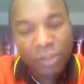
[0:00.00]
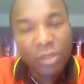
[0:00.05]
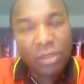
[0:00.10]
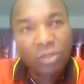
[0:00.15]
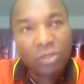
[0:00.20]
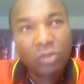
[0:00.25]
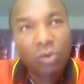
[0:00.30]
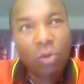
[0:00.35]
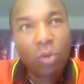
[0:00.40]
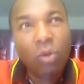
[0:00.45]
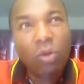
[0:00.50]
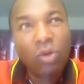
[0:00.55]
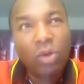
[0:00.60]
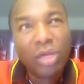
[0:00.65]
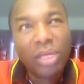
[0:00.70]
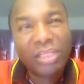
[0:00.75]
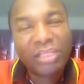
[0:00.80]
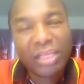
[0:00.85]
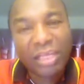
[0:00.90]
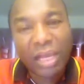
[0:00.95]
So
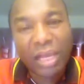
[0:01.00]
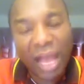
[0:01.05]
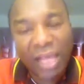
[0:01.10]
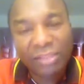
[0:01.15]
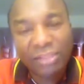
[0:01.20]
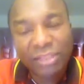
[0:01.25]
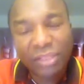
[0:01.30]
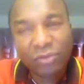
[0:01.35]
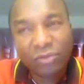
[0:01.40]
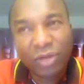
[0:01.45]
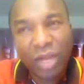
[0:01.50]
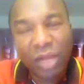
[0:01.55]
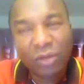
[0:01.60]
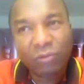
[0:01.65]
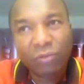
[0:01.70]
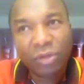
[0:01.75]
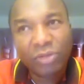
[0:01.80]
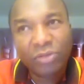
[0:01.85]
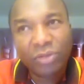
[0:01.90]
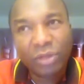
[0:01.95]
the answer to that
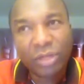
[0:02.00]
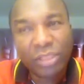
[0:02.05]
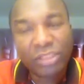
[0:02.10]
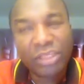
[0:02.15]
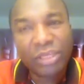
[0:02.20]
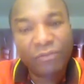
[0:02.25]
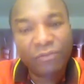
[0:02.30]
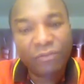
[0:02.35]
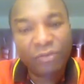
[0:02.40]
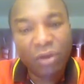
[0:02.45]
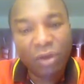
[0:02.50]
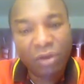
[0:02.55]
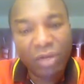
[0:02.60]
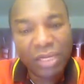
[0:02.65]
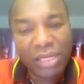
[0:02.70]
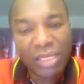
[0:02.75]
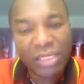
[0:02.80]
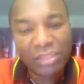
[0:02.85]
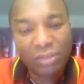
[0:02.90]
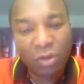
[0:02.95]
question is, if God
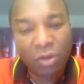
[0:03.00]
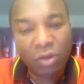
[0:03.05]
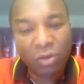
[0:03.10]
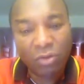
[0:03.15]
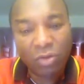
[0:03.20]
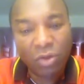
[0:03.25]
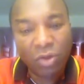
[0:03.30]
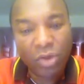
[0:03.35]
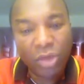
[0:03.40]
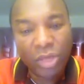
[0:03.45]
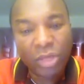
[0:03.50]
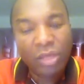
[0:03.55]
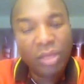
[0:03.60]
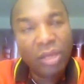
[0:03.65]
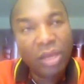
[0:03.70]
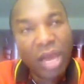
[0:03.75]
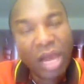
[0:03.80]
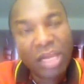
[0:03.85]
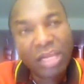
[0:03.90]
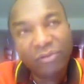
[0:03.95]
is all-knowing
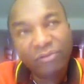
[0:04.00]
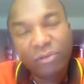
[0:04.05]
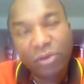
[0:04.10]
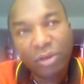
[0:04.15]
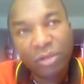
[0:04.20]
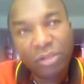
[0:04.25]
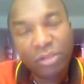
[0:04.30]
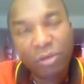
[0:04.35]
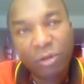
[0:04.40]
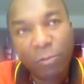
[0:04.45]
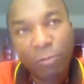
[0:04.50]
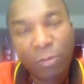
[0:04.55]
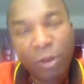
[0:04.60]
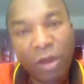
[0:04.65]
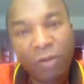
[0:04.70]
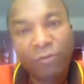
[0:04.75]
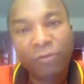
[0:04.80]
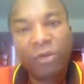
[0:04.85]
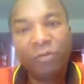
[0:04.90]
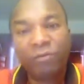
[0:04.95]
and if God is
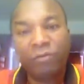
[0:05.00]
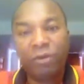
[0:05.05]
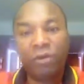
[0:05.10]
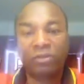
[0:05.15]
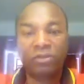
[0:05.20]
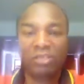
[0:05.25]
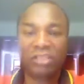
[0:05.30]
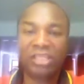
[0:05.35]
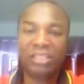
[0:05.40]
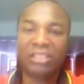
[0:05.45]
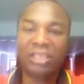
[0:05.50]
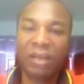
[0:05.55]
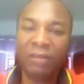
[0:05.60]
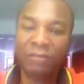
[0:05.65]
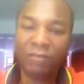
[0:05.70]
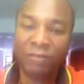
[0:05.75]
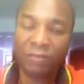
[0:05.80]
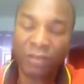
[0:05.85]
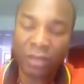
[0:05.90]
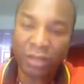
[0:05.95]
all-powerful, if God sees
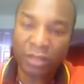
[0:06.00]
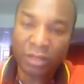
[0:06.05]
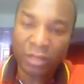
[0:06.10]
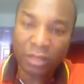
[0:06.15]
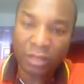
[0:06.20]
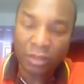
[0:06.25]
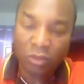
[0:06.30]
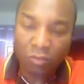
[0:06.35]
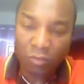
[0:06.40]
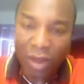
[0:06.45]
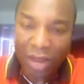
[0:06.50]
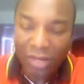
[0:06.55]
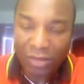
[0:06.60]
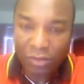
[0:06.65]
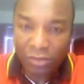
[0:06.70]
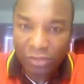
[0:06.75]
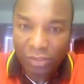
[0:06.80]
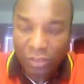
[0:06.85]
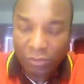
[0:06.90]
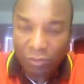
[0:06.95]
everything, why
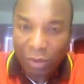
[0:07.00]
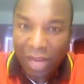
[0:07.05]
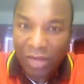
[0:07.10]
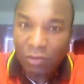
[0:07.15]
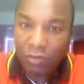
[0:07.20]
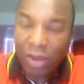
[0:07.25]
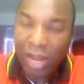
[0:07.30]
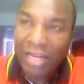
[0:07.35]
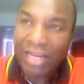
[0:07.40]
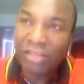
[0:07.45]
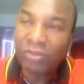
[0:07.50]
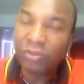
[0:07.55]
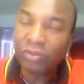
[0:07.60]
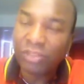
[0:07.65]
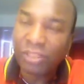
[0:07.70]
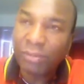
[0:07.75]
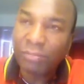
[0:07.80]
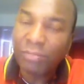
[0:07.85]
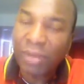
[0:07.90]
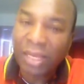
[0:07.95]
do I need to
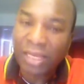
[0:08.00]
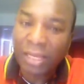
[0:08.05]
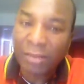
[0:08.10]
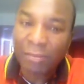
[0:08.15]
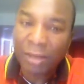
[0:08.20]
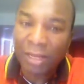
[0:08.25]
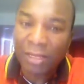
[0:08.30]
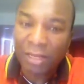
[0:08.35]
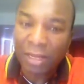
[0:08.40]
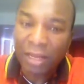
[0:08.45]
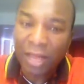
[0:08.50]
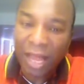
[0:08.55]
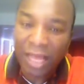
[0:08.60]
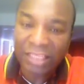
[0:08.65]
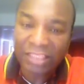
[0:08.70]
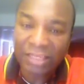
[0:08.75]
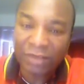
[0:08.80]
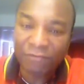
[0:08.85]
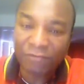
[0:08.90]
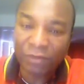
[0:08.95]
still beg him and
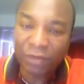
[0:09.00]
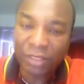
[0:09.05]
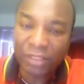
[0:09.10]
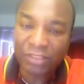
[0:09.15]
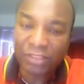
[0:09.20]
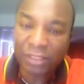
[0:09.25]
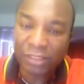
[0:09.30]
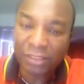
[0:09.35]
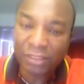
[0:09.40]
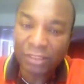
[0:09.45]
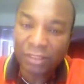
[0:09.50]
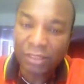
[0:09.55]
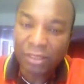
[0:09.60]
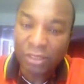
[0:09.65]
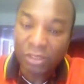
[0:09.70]
ask him for these things?